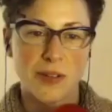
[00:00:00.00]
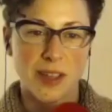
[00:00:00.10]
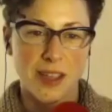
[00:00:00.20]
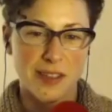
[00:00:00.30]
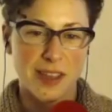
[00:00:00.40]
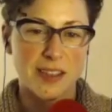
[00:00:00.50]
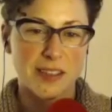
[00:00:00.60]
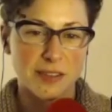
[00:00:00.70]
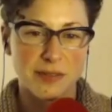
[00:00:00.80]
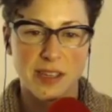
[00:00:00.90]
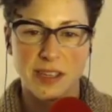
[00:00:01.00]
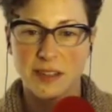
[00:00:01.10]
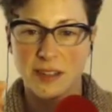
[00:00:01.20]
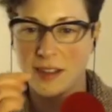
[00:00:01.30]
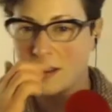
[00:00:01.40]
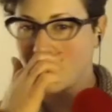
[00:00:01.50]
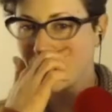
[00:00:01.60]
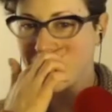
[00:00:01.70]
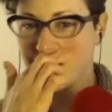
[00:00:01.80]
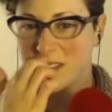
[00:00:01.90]
in the case of like uh, your
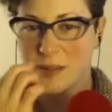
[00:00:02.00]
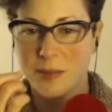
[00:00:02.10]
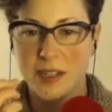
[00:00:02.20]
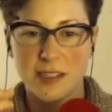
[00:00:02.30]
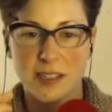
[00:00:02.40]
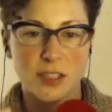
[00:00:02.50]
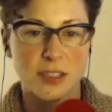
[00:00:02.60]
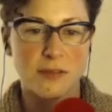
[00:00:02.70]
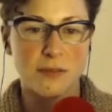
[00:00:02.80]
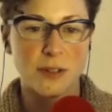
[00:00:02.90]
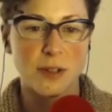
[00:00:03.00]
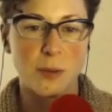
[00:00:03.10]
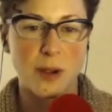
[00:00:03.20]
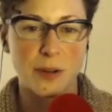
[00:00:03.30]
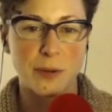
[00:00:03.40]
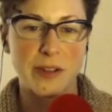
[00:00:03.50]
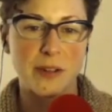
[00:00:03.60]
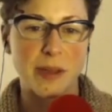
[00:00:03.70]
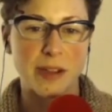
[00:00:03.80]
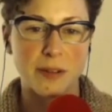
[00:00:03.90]
piece, meditation for water, wind,
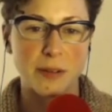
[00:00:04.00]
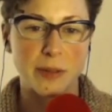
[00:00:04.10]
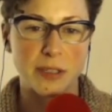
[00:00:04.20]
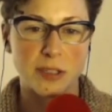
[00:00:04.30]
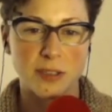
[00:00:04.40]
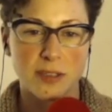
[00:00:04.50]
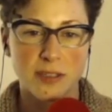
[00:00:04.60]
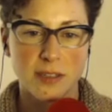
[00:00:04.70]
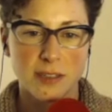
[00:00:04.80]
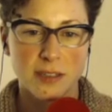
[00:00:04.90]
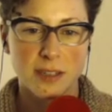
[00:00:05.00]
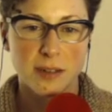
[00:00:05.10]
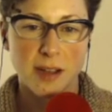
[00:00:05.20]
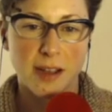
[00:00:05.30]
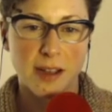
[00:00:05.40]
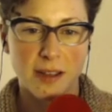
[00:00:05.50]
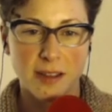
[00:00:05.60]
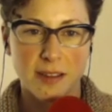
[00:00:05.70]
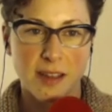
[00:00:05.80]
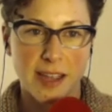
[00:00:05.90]
and metal, which uh,
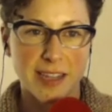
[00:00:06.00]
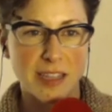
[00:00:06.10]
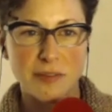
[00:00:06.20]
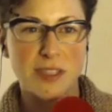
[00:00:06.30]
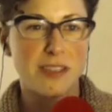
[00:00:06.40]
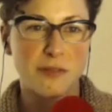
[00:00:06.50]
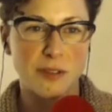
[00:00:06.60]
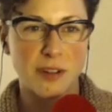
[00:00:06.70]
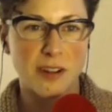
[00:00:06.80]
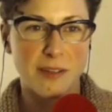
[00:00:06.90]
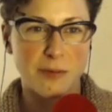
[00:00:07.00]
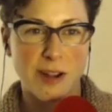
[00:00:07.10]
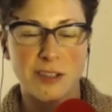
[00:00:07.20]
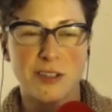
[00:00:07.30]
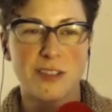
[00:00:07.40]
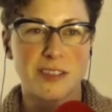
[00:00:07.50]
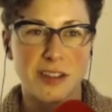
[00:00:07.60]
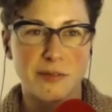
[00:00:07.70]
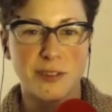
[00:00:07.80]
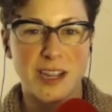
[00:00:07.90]
I guess I've seen for I've watched
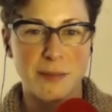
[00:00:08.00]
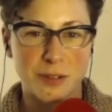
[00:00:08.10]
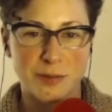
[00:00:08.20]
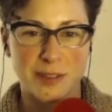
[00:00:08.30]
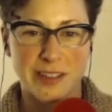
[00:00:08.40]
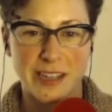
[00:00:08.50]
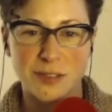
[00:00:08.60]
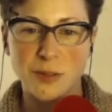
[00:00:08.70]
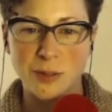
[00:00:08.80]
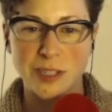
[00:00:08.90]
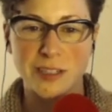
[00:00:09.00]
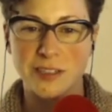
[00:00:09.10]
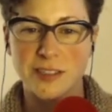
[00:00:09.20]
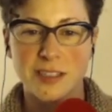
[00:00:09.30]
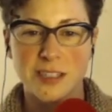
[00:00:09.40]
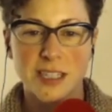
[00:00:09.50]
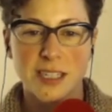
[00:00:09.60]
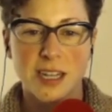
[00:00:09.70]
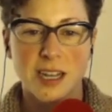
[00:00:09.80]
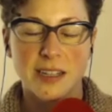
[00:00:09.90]
several times over the last few years.
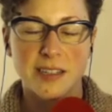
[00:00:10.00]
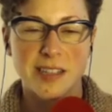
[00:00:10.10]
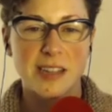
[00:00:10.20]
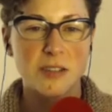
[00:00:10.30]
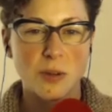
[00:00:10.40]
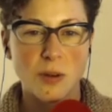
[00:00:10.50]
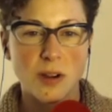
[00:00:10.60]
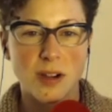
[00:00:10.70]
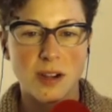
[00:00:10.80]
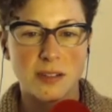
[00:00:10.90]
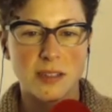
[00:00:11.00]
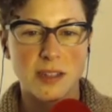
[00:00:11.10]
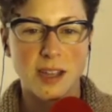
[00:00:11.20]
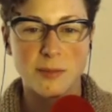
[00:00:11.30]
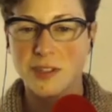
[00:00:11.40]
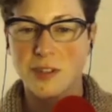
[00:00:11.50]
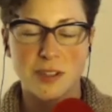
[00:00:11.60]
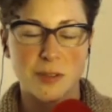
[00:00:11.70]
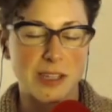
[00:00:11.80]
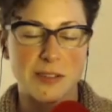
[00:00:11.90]
Uh, is that score? I'm just
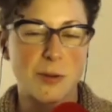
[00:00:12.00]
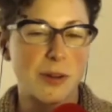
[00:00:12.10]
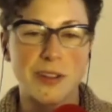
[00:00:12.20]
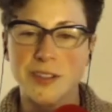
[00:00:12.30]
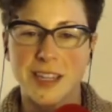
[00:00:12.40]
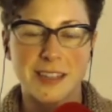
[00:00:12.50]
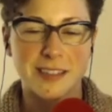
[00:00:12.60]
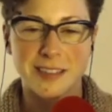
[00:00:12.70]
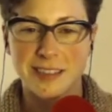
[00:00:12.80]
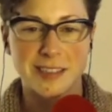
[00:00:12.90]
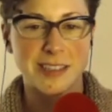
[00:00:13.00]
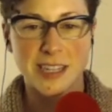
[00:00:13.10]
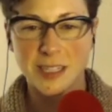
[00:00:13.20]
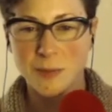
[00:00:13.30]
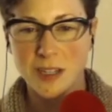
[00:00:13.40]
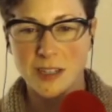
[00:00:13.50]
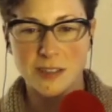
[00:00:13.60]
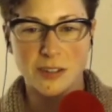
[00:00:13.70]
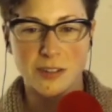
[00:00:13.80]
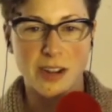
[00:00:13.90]
curious what that score looks like. Like, is it text
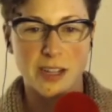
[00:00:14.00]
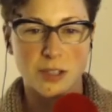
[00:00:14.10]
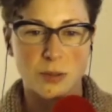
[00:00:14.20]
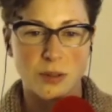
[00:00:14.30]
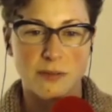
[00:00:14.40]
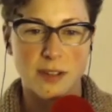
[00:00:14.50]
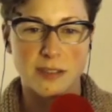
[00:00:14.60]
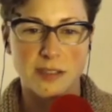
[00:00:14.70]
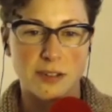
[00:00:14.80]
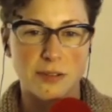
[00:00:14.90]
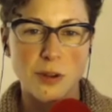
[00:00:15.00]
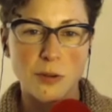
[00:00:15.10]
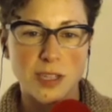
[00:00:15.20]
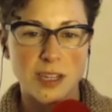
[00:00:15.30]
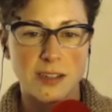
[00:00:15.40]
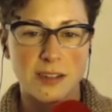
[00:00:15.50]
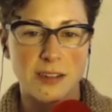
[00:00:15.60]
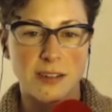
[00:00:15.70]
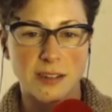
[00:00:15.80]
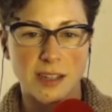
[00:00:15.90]
based? Are there actual events that are
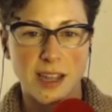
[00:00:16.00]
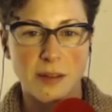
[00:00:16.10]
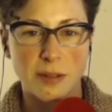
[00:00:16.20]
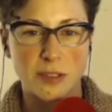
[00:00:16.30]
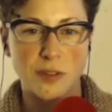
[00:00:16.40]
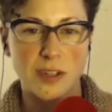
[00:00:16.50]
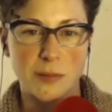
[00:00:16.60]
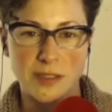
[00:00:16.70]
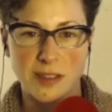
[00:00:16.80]
notated? Like, how much freedom it's, is in